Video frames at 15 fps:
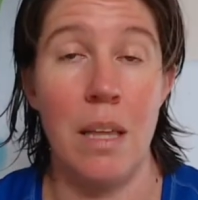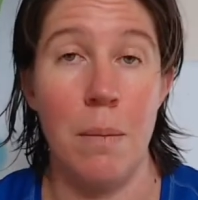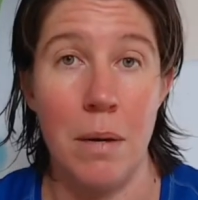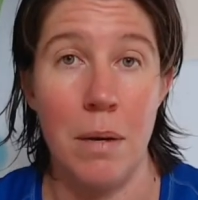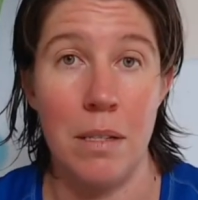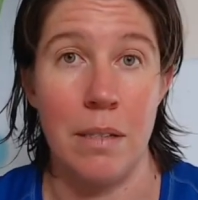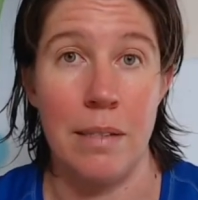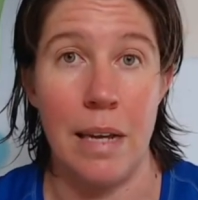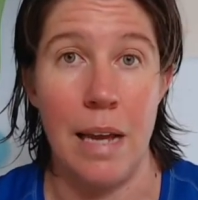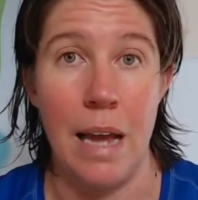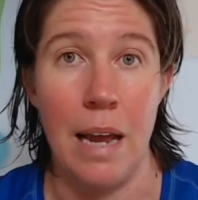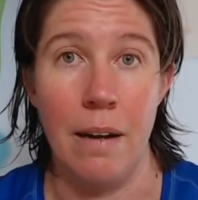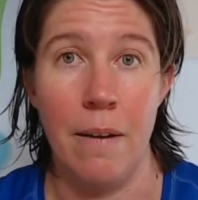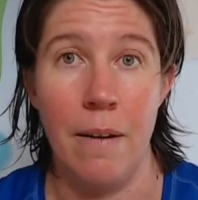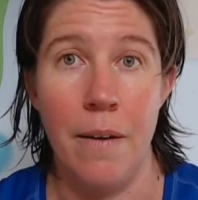their muscles
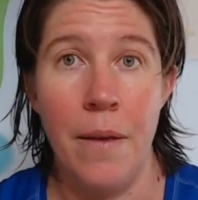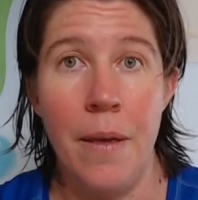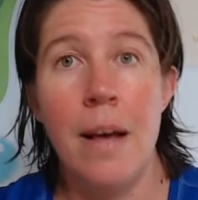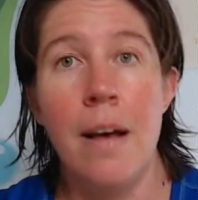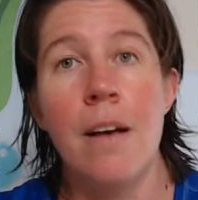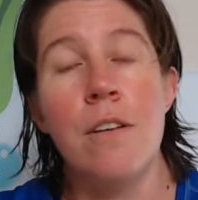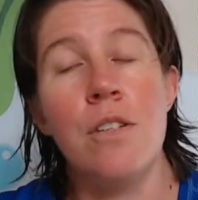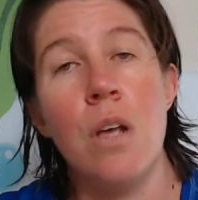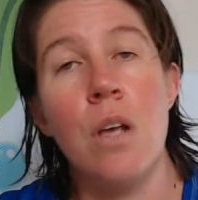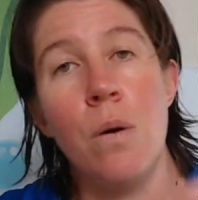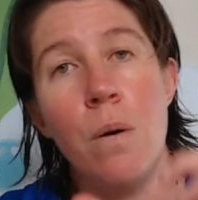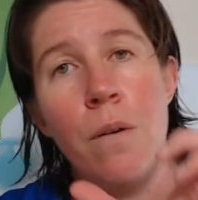again. So